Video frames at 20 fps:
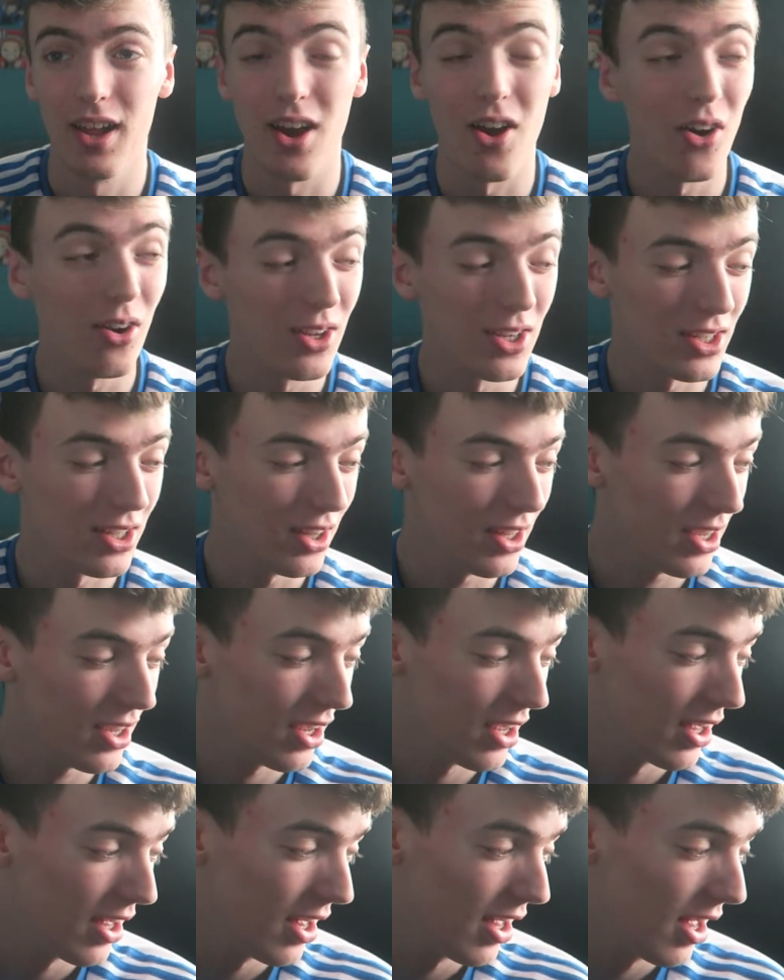
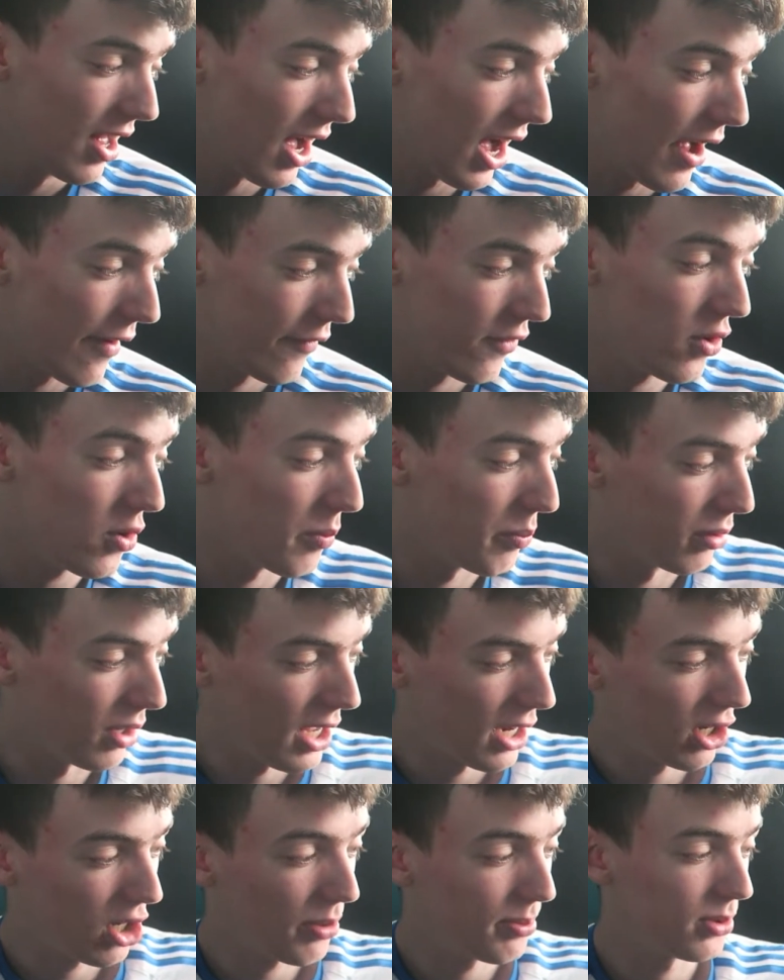Honestly, I thought
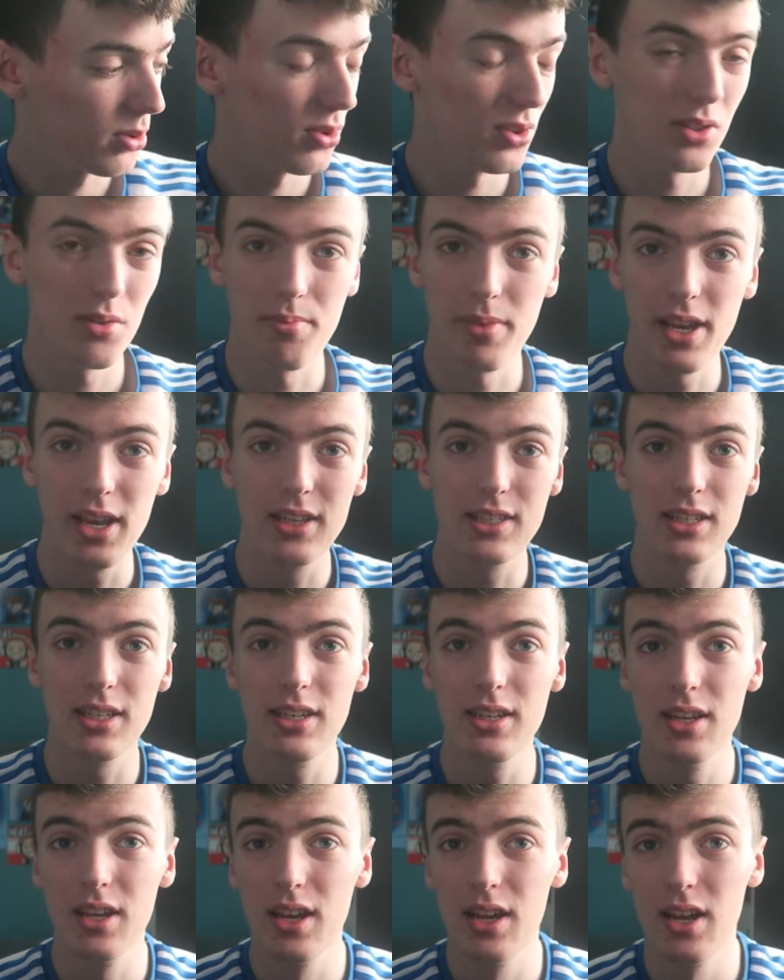Black Ops was
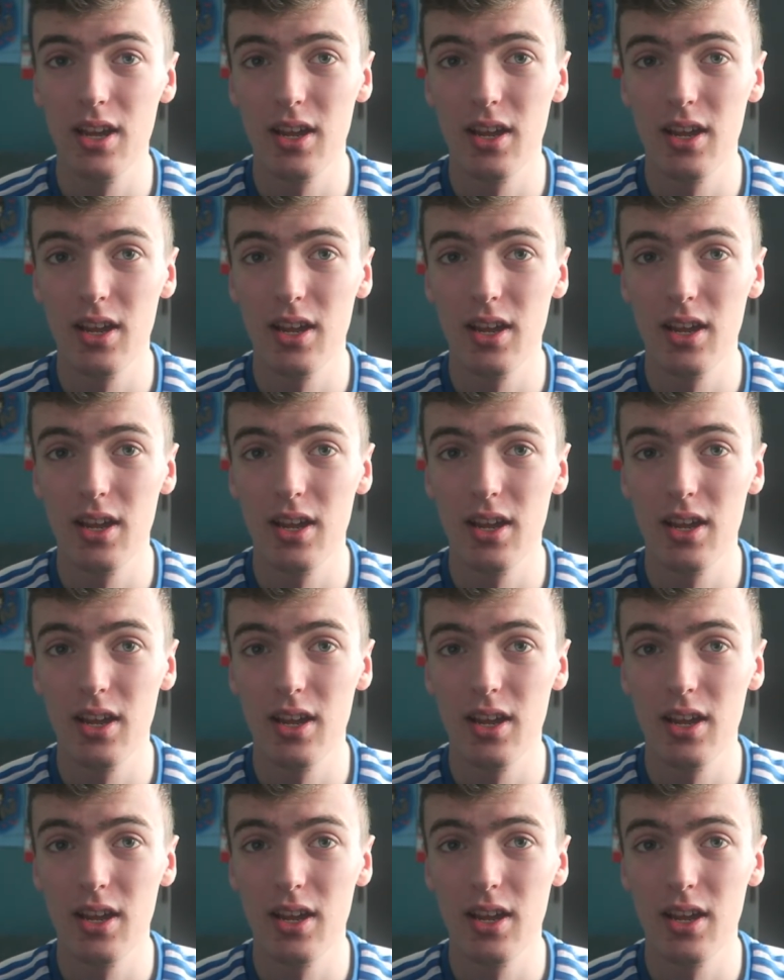amazing,